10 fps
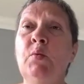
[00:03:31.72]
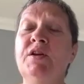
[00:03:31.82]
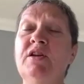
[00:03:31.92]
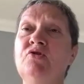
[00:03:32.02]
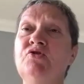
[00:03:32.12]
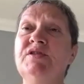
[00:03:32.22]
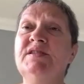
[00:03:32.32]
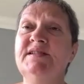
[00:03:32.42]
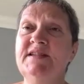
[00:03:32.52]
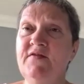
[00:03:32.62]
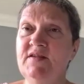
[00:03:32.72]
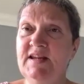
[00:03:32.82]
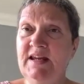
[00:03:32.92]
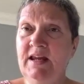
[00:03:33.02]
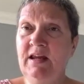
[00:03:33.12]

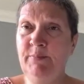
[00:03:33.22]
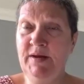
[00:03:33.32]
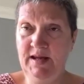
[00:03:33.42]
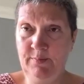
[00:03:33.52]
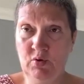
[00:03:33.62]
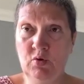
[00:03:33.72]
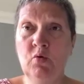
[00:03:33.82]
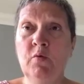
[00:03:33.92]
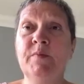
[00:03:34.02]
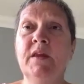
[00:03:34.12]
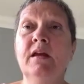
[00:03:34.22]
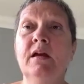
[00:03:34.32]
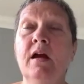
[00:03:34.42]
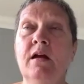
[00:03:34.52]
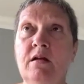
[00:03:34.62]
170 people
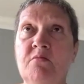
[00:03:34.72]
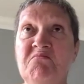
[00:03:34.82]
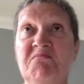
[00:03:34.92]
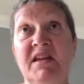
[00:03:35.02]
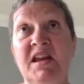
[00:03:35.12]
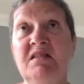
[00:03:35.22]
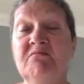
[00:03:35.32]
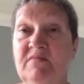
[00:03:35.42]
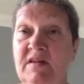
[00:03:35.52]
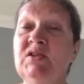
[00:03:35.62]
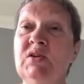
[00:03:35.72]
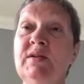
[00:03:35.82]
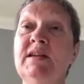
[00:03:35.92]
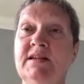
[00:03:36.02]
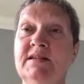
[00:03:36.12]
um, wow. in two
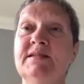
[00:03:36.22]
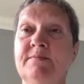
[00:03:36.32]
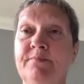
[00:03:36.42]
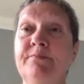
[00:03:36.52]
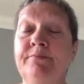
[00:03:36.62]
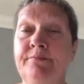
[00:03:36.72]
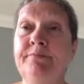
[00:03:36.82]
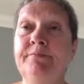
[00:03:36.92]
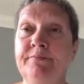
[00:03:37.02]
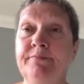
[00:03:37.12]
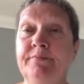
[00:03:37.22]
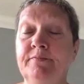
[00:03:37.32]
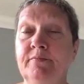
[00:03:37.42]
years. Mm-hmm. Wonderful.